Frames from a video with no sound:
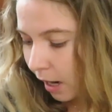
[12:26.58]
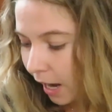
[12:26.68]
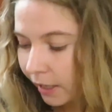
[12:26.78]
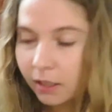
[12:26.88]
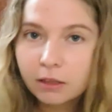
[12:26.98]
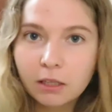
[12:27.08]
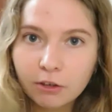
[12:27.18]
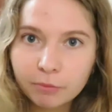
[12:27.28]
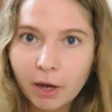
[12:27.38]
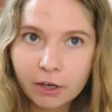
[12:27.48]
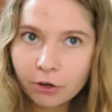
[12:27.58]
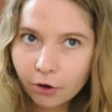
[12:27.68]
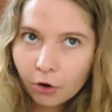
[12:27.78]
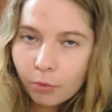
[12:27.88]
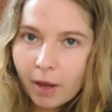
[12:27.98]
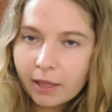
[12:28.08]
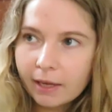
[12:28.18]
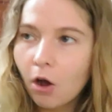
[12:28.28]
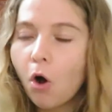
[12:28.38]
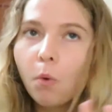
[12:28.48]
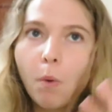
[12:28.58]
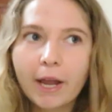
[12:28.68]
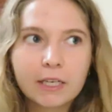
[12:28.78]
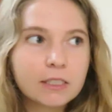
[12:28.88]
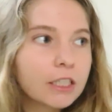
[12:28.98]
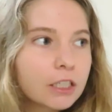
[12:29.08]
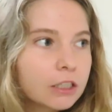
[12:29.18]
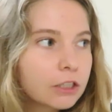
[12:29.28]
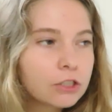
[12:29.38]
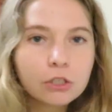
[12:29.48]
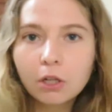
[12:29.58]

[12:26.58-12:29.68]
I love monochrome and like all white interiors,